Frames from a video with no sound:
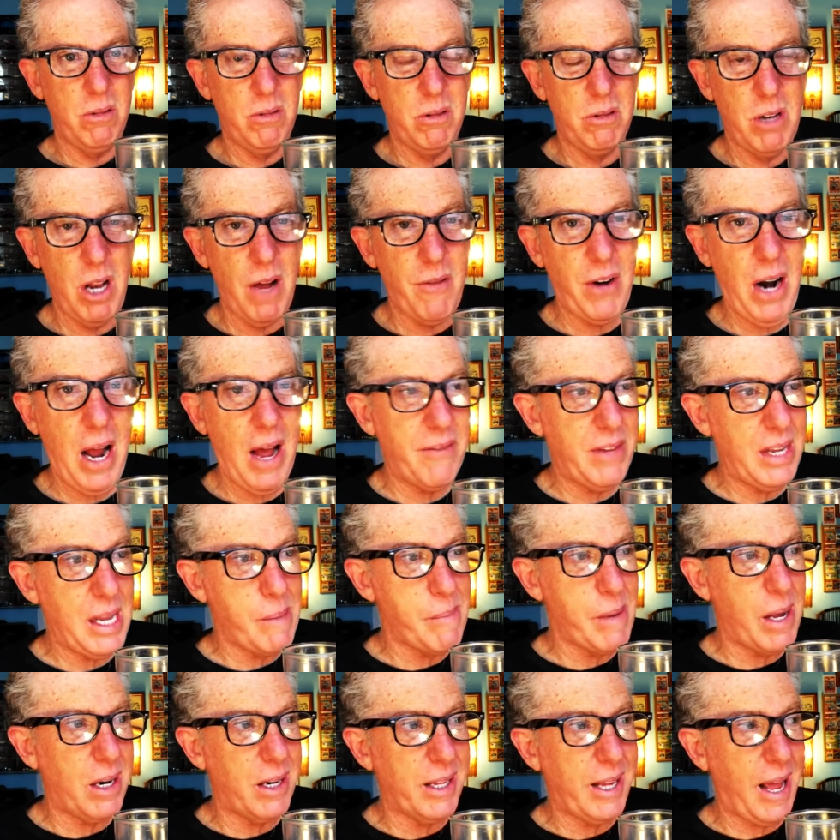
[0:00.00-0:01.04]
Never have
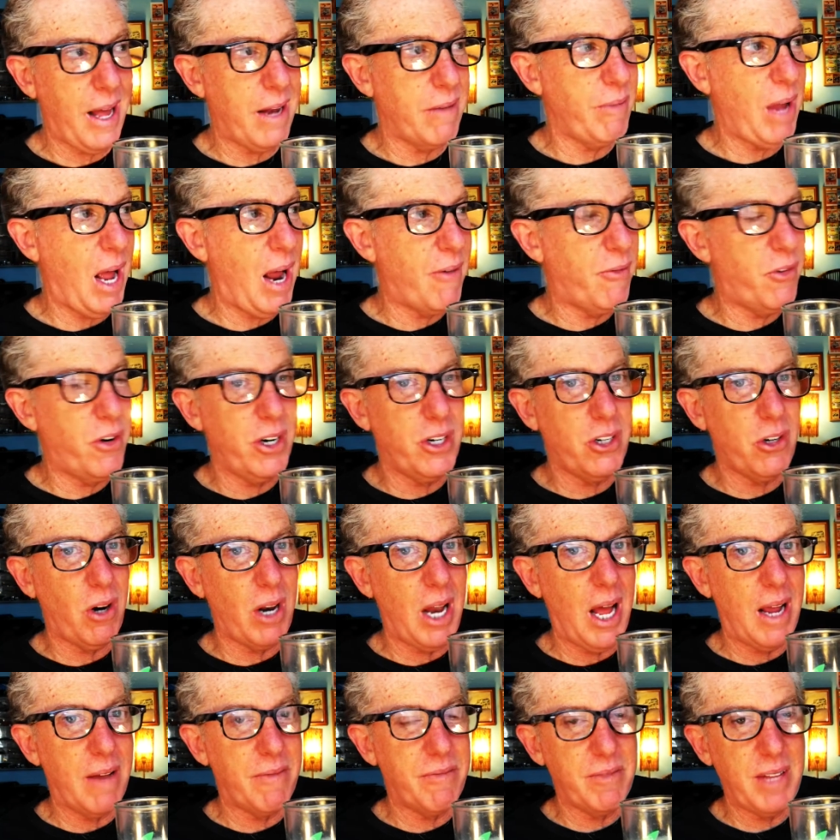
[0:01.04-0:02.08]
email again ever in your
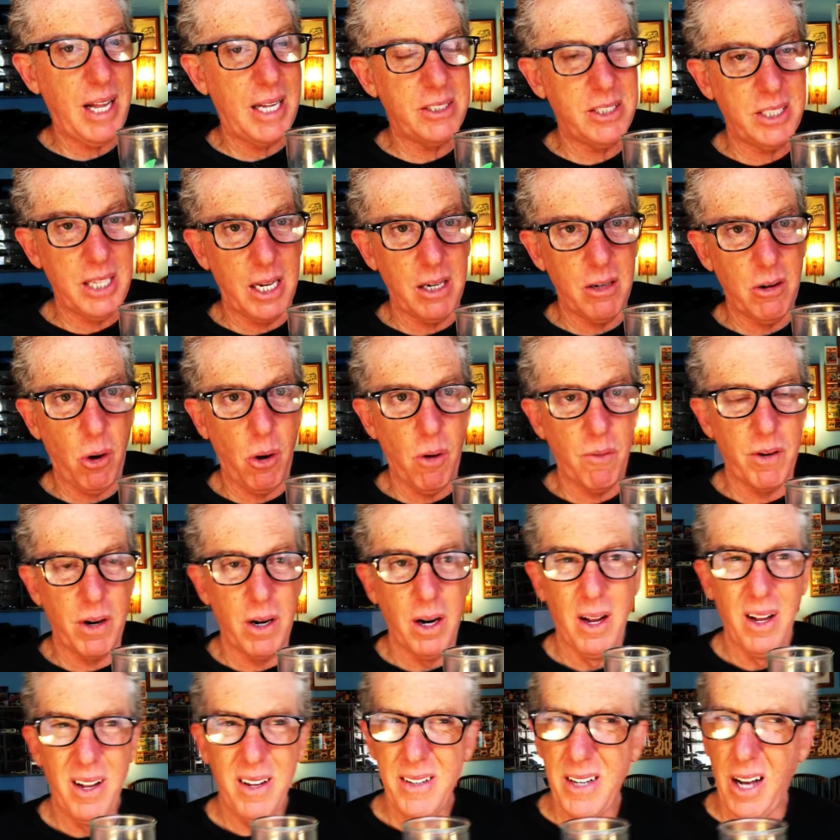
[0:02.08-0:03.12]
life. That's it. Over.
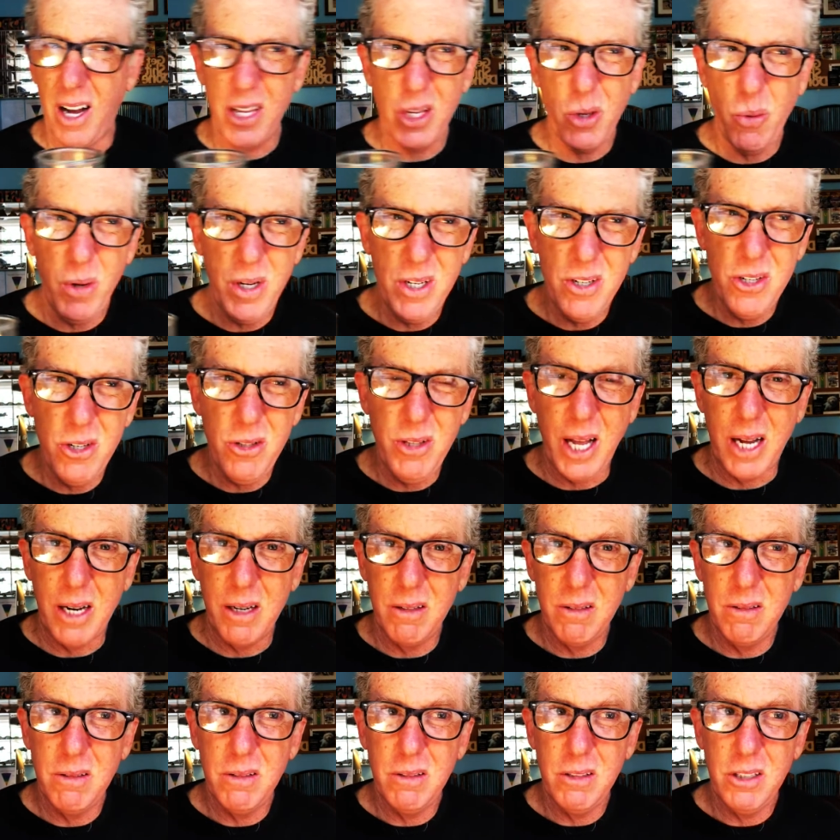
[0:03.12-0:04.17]
No, you wouldn't do that.
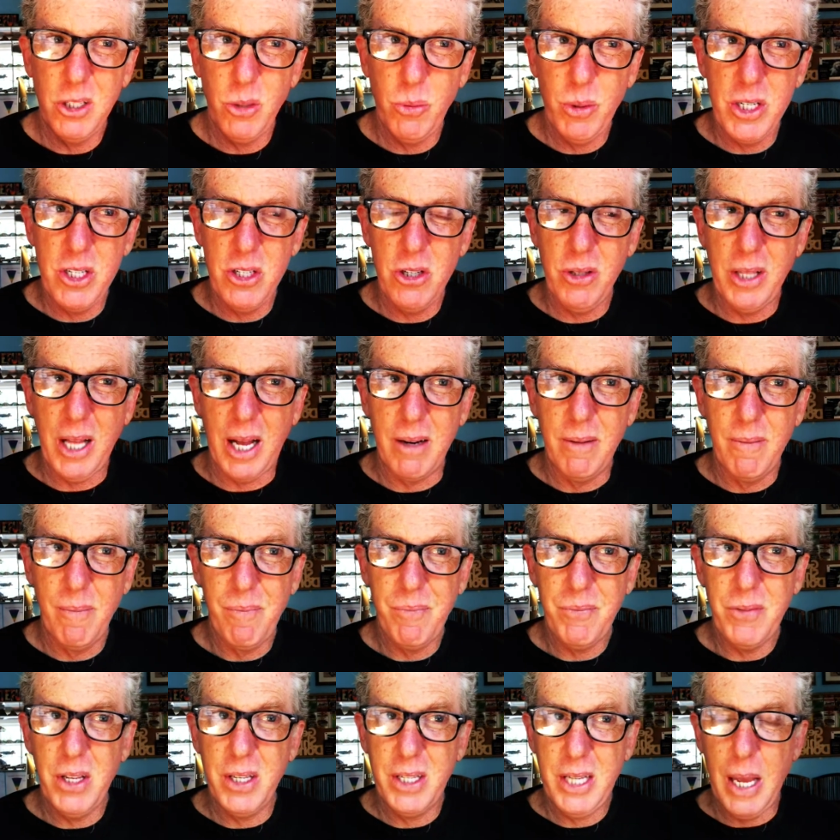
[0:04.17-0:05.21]
You wouldn't do that.
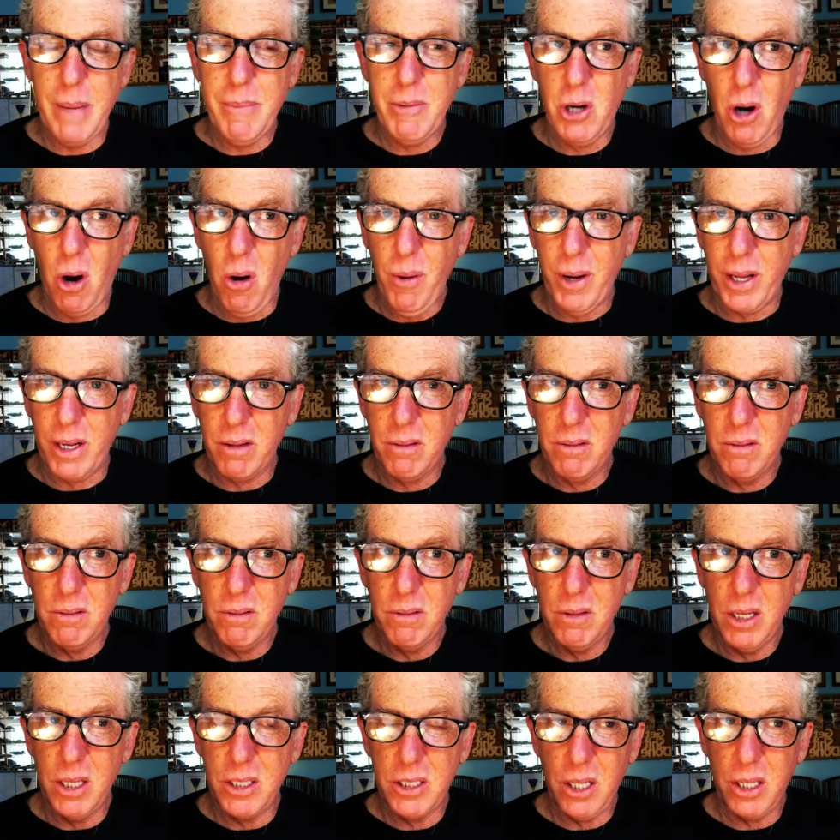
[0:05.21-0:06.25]
You keep going
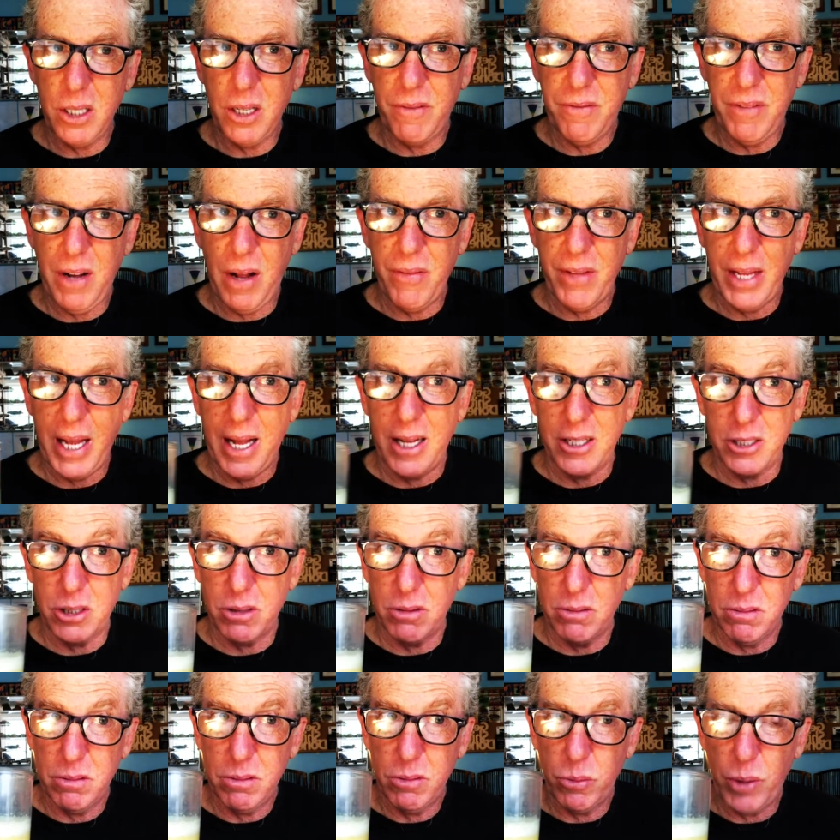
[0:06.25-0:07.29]
until you found the answer,
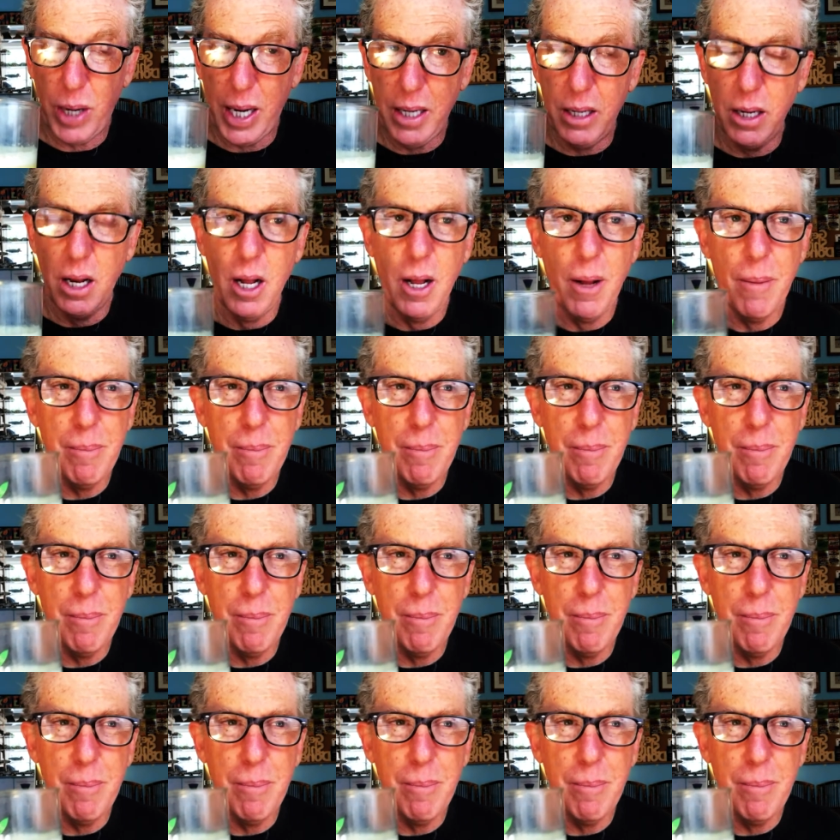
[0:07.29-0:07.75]
right?